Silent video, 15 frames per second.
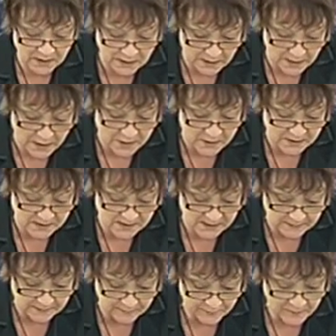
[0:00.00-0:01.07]
closed,
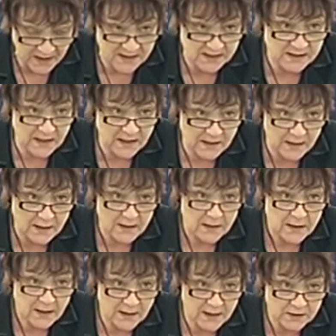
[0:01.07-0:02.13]
as their
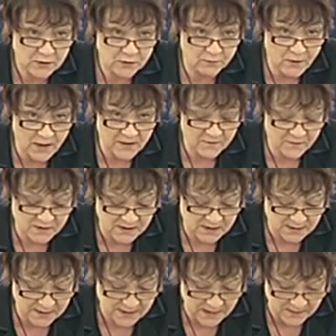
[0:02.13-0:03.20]
electoral rivals in the
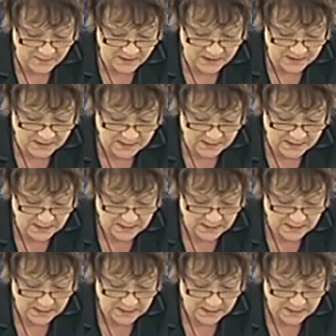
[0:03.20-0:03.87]
southeast.